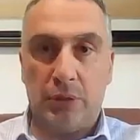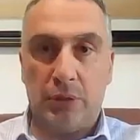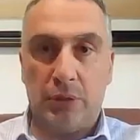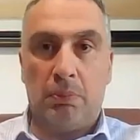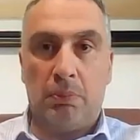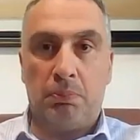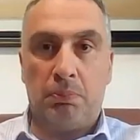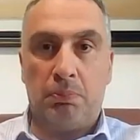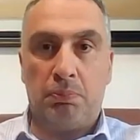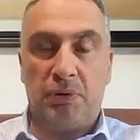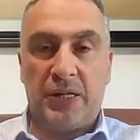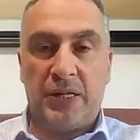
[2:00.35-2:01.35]
of
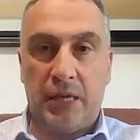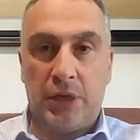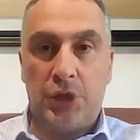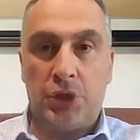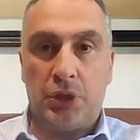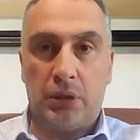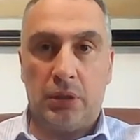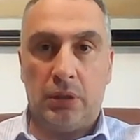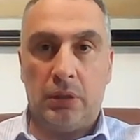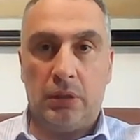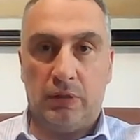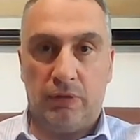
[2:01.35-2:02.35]
the
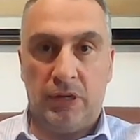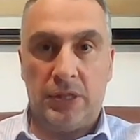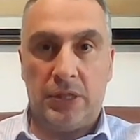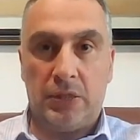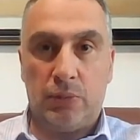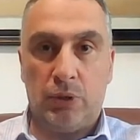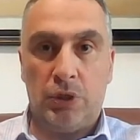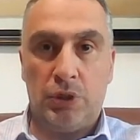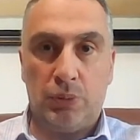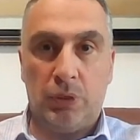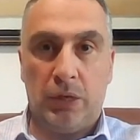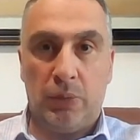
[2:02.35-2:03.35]
presidential
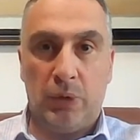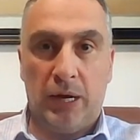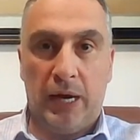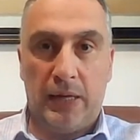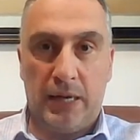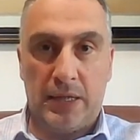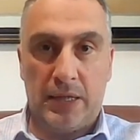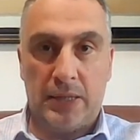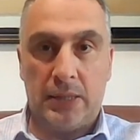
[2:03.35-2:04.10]
visit which we